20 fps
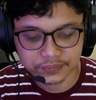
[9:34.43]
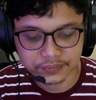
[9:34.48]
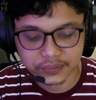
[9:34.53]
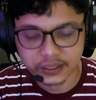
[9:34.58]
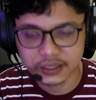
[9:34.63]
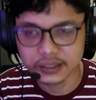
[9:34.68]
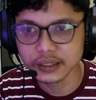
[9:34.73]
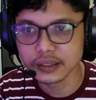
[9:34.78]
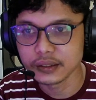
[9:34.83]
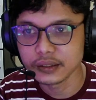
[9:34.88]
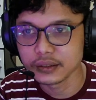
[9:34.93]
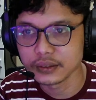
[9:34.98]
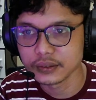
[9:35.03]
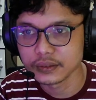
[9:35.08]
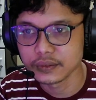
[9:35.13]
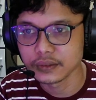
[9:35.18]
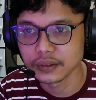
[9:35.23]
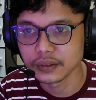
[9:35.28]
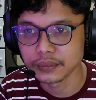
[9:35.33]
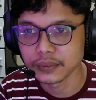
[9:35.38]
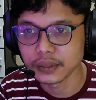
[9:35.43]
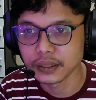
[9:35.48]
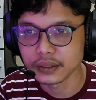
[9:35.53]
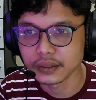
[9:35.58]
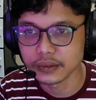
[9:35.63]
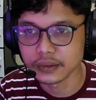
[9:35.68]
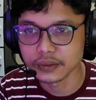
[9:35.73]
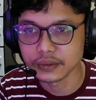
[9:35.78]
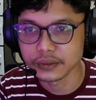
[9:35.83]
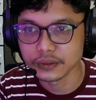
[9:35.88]
I think it's going to be better
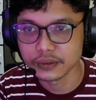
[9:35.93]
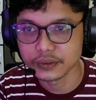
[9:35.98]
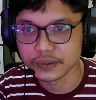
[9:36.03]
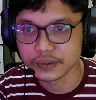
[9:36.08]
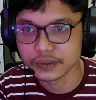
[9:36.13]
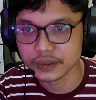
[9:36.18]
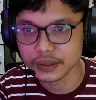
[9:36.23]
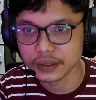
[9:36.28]
to use